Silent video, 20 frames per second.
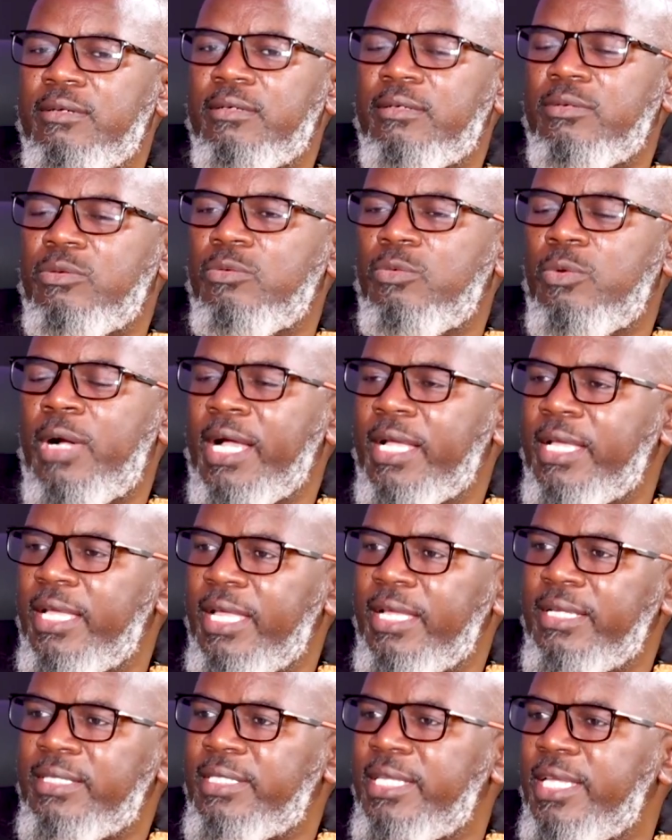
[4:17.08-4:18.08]
work
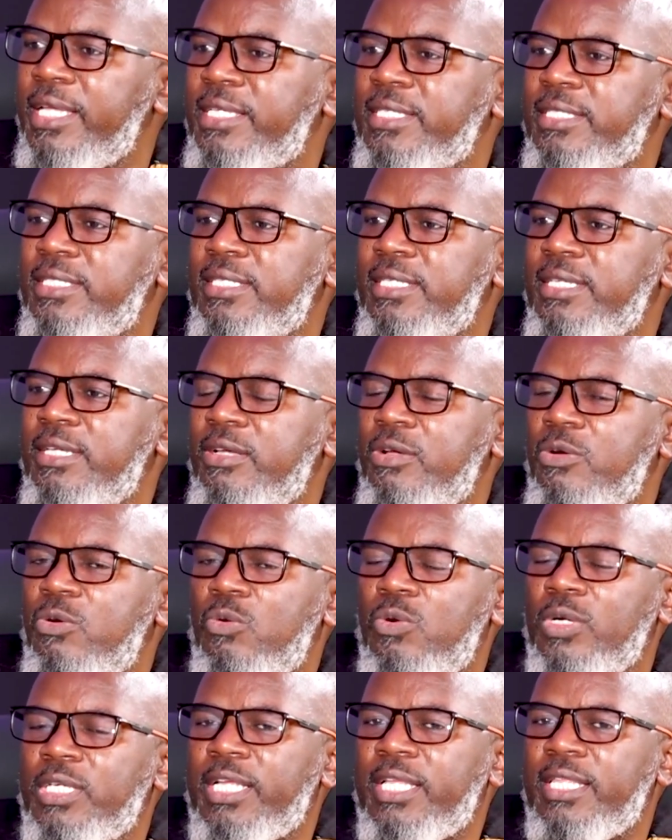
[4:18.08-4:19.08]
ethics,
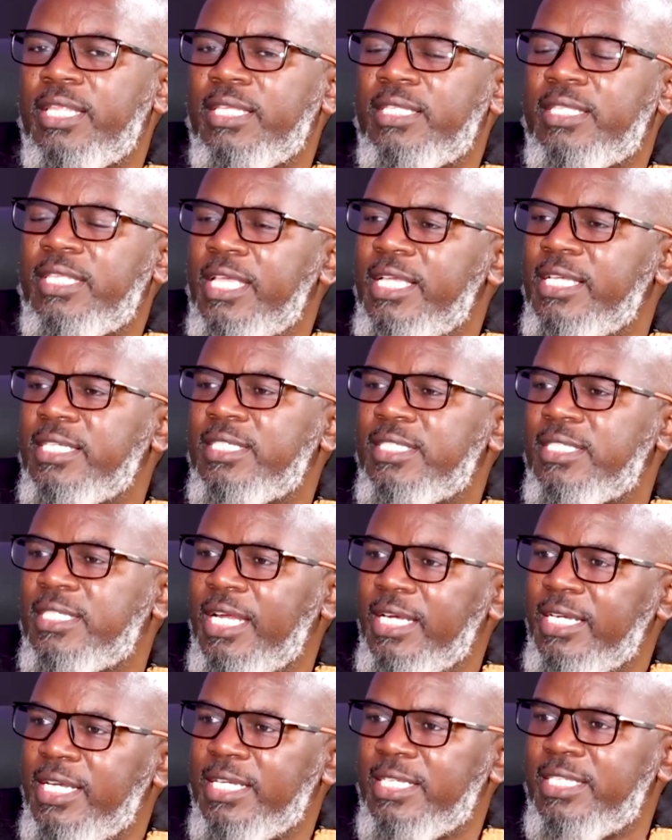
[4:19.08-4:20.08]
what are the
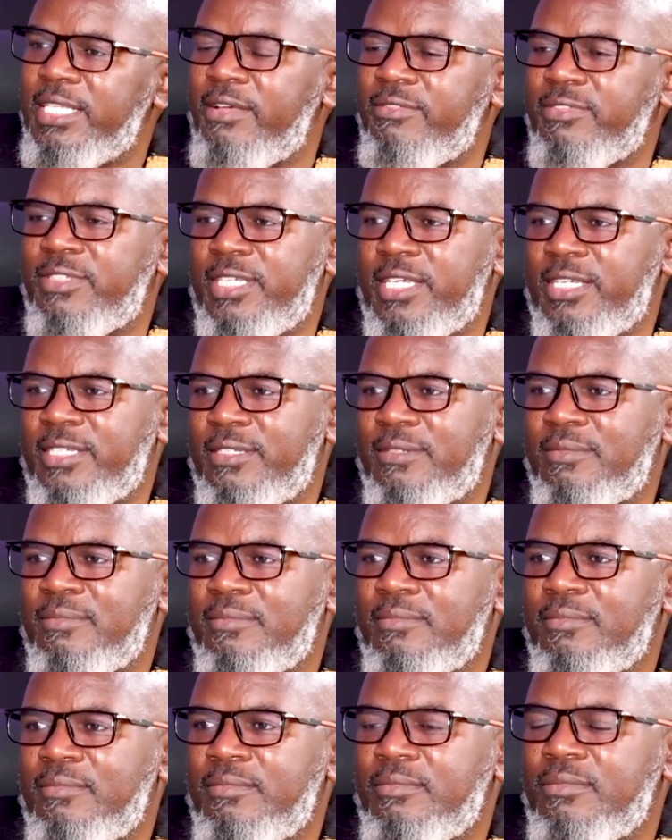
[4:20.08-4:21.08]
standards they have set.
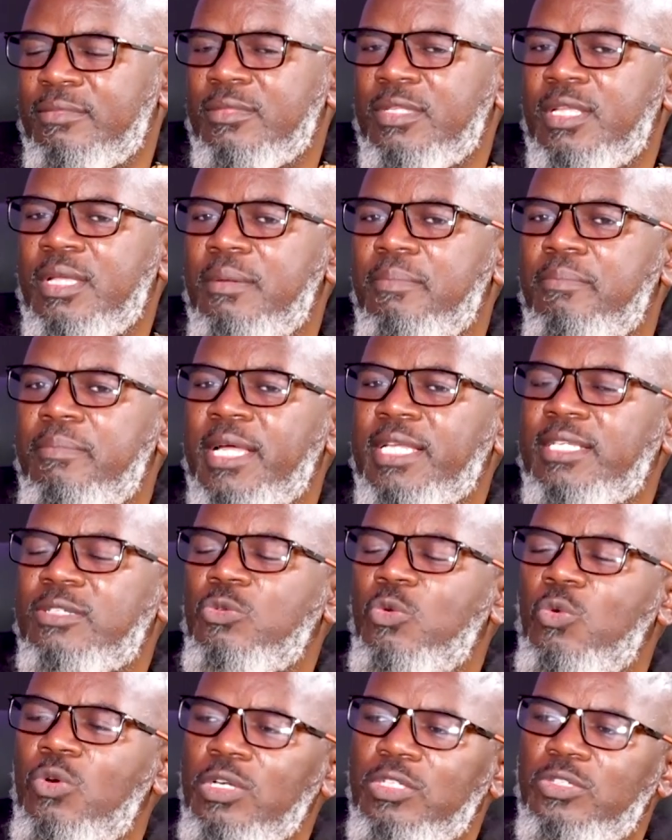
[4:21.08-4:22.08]
But
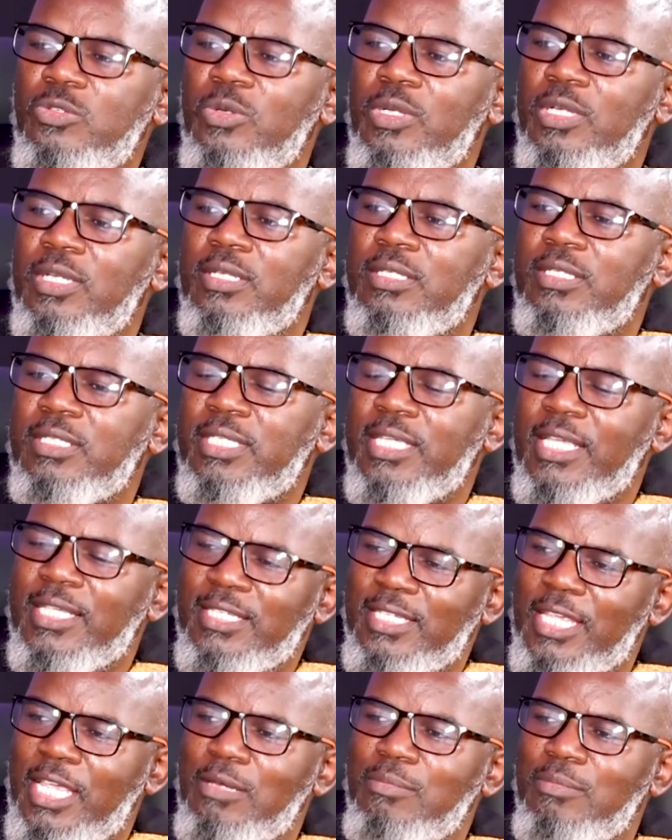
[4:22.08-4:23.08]
what will
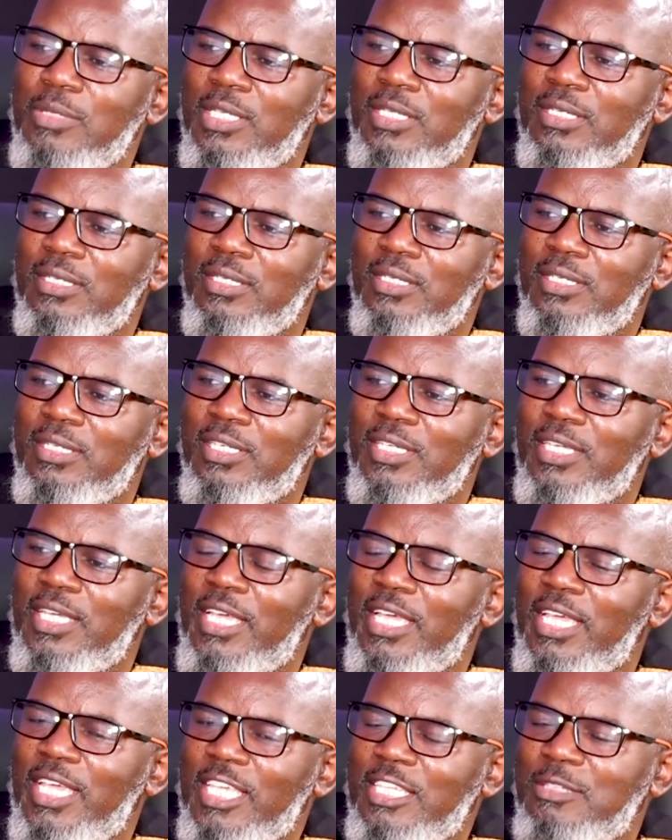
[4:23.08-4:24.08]
sustain me
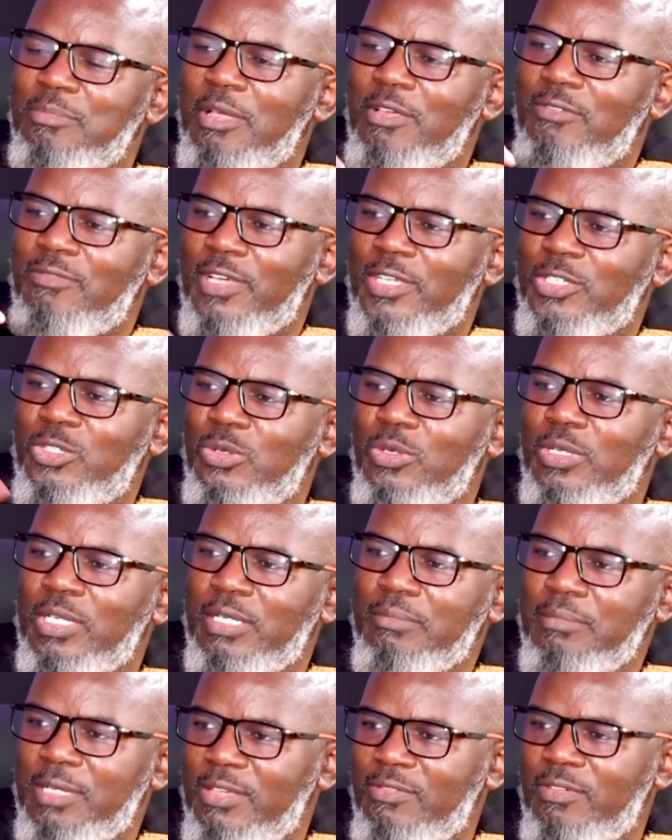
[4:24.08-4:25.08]
is my virtue. Let
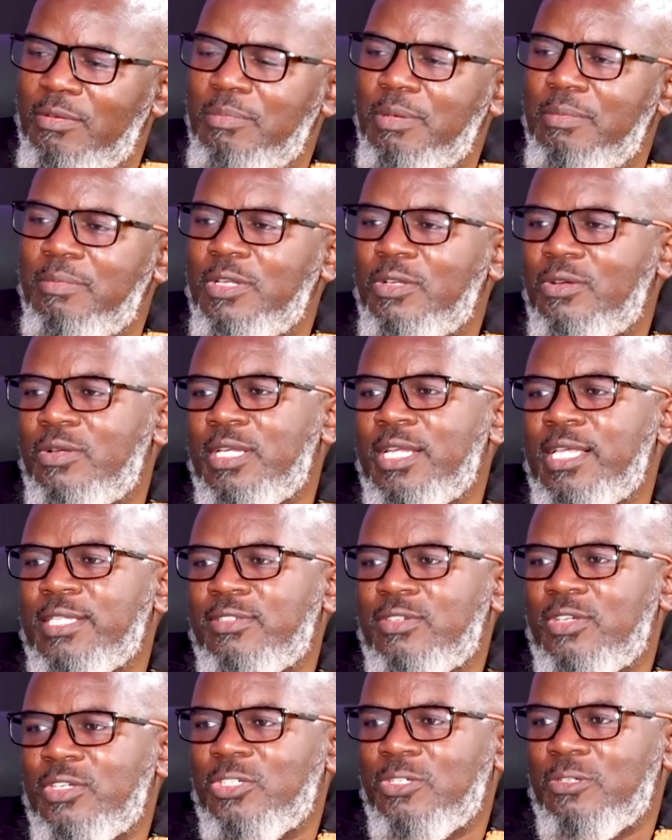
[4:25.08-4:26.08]
me give a biblical
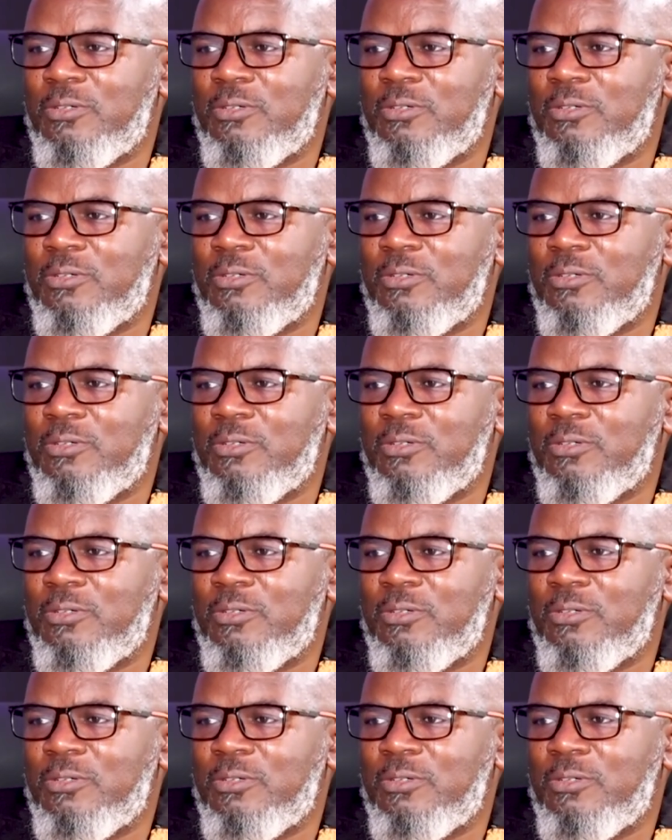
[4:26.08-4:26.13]
illustration.